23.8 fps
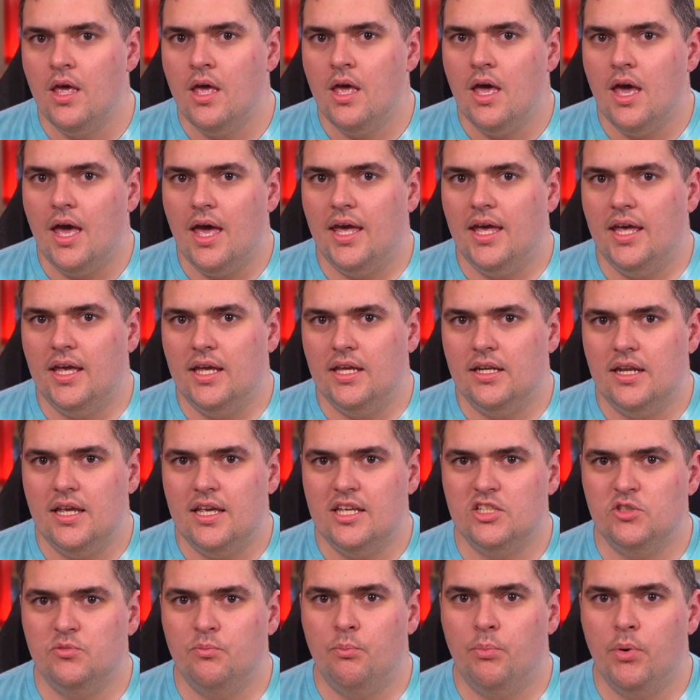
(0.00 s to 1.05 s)
And
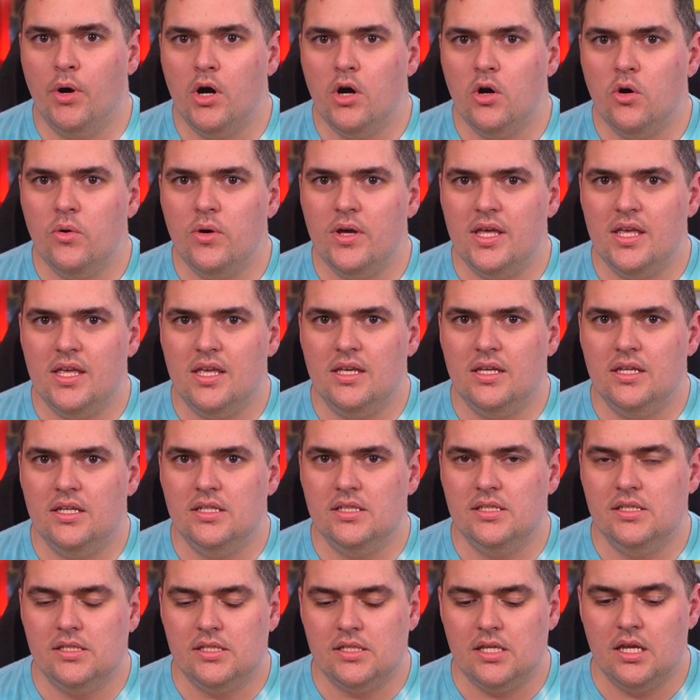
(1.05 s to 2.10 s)
his bow
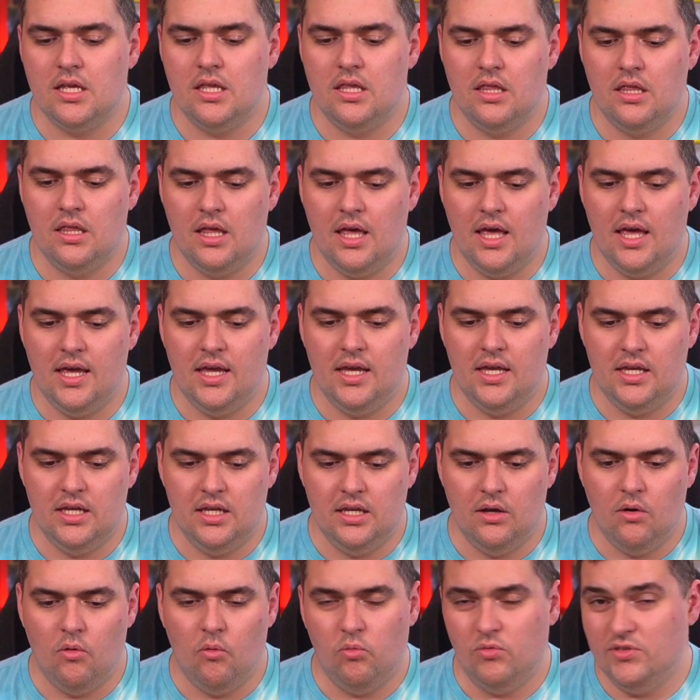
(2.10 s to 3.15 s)
is a
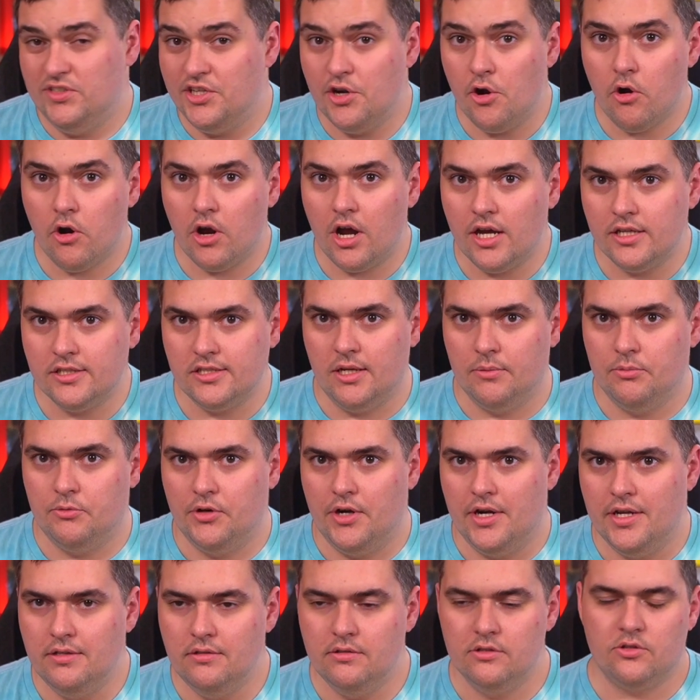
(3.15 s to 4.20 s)
0 cost
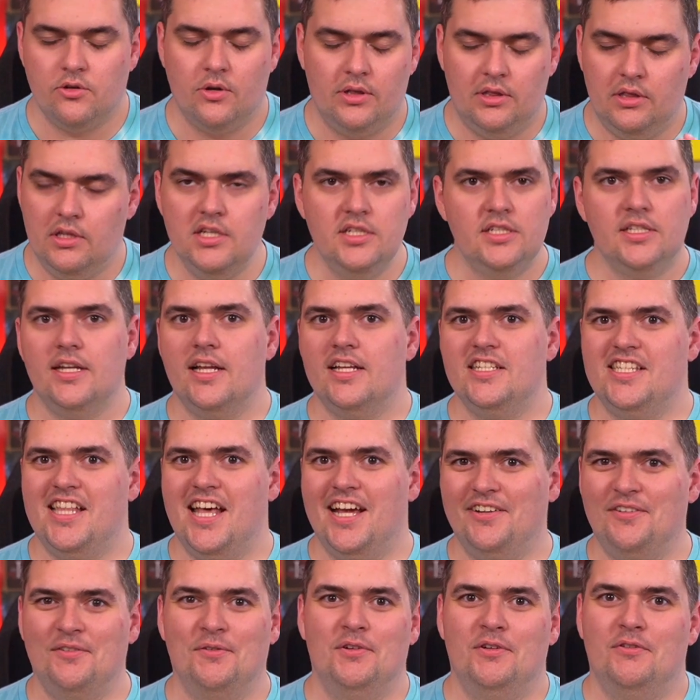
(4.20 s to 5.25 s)
upgrade, so at least it has that
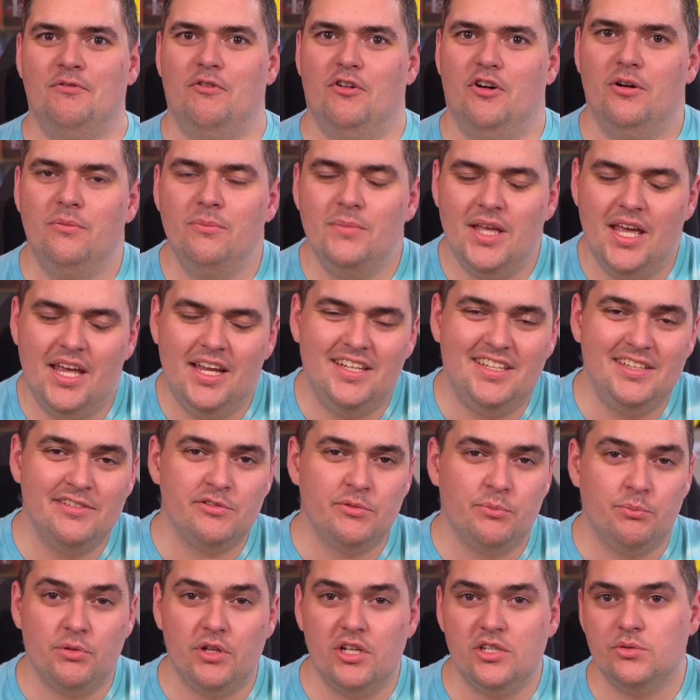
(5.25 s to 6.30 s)
going for him. And it gives
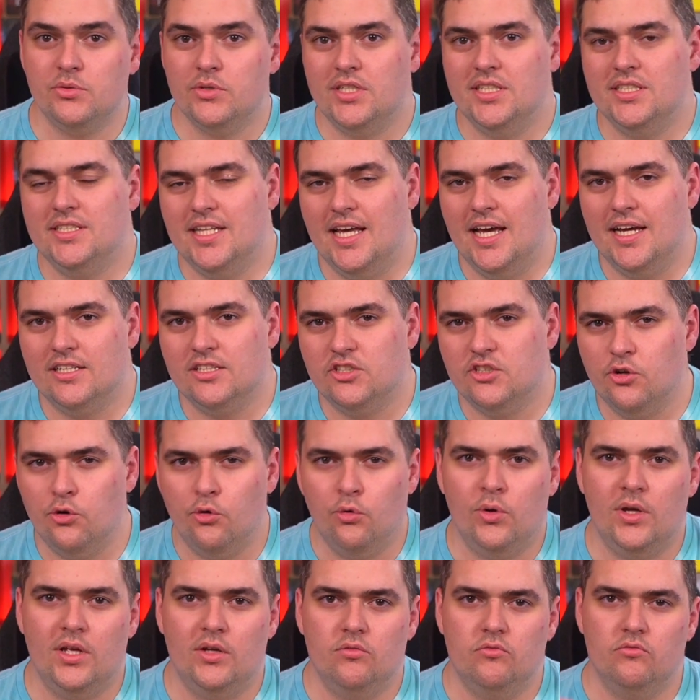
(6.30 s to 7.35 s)
him +1 attack,
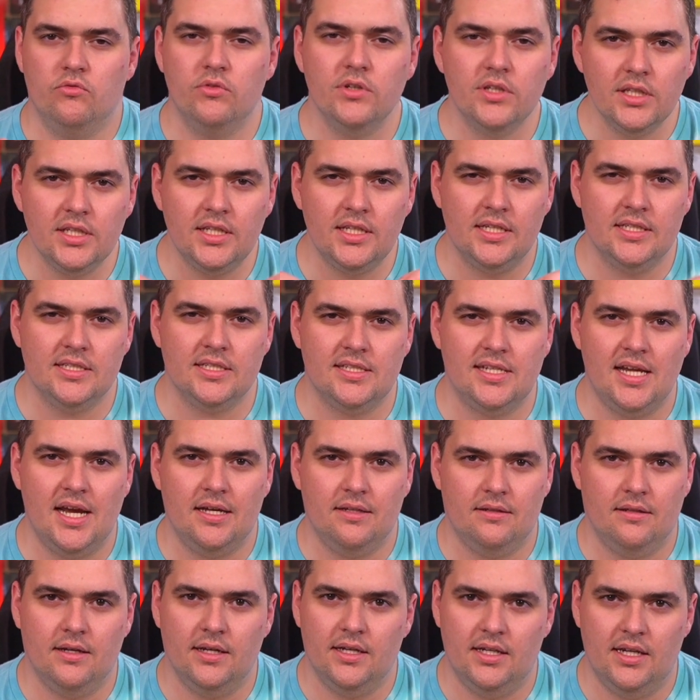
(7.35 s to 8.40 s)
so really his stat
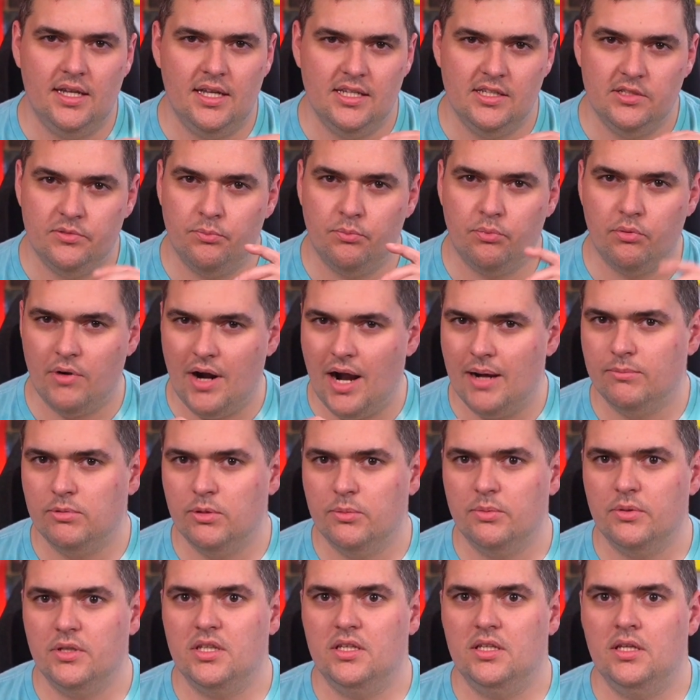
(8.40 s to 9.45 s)
line is
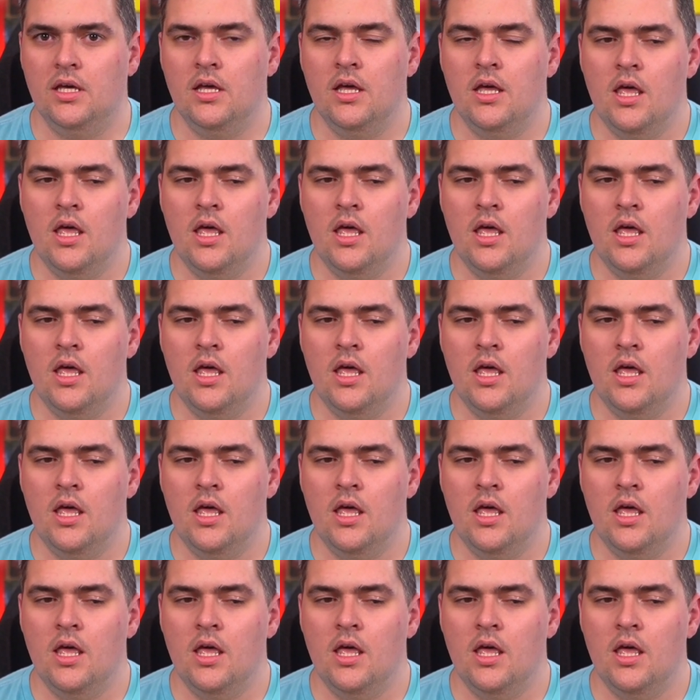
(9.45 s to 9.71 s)
probably